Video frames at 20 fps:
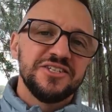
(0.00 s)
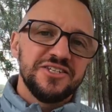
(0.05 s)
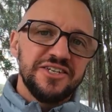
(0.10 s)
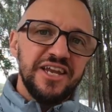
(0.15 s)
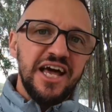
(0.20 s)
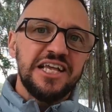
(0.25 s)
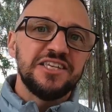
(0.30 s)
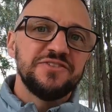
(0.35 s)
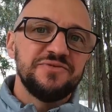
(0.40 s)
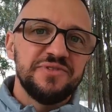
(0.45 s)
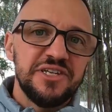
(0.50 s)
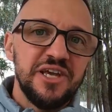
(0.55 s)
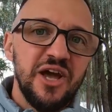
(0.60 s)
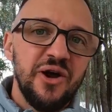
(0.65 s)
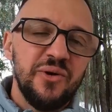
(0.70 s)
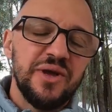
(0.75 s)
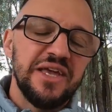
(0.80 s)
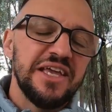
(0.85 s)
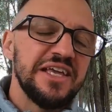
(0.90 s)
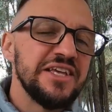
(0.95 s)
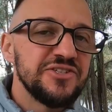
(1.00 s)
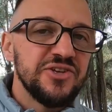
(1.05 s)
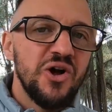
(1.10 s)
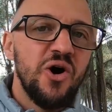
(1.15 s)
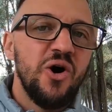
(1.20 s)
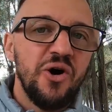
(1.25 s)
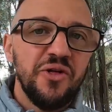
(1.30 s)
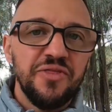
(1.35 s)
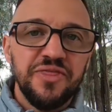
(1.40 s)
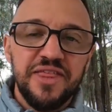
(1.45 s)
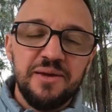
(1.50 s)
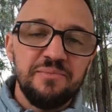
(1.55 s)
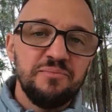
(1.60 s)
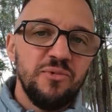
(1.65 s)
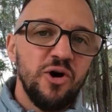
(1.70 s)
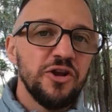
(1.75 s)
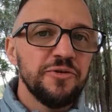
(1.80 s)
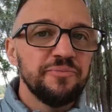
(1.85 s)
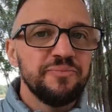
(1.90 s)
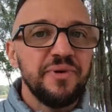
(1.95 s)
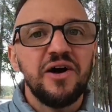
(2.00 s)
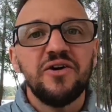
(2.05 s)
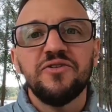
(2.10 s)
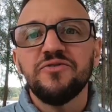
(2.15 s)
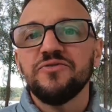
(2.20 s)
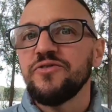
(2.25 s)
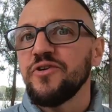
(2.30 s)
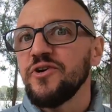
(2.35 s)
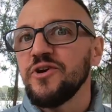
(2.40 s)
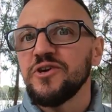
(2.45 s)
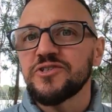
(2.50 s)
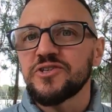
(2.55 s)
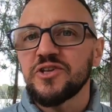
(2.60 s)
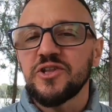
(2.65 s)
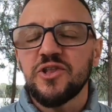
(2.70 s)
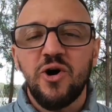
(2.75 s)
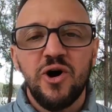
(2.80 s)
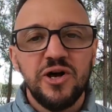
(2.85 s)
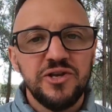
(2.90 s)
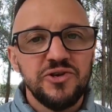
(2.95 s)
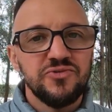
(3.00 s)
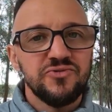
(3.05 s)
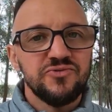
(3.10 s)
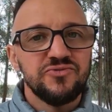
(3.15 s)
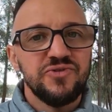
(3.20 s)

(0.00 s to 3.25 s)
Today's video is on the Montbell Versalite